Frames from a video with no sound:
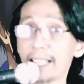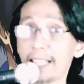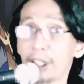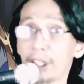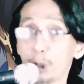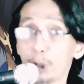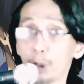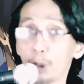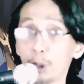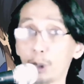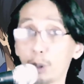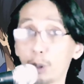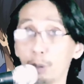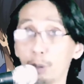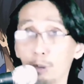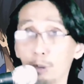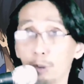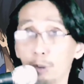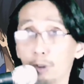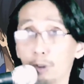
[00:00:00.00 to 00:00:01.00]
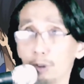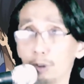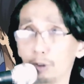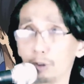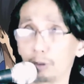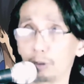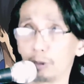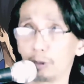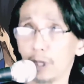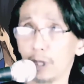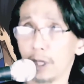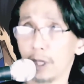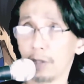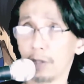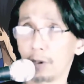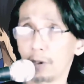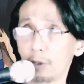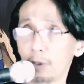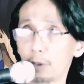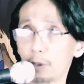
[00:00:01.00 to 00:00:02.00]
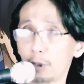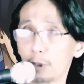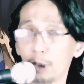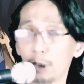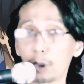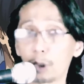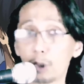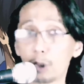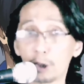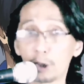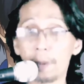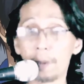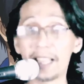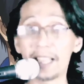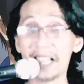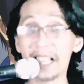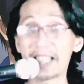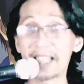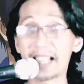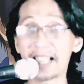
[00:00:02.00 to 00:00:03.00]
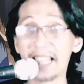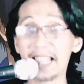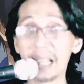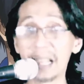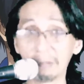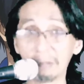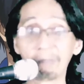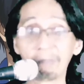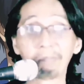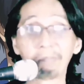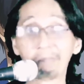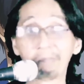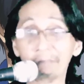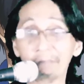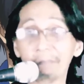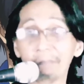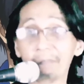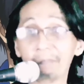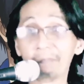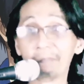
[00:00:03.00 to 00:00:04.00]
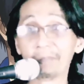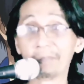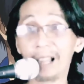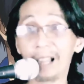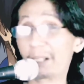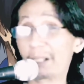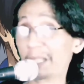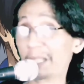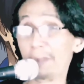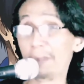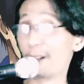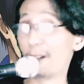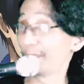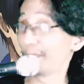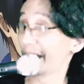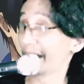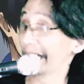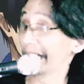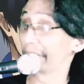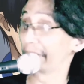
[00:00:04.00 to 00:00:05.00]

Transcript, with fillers: used to those looks by Isagi. Ako, di pa ako sanay.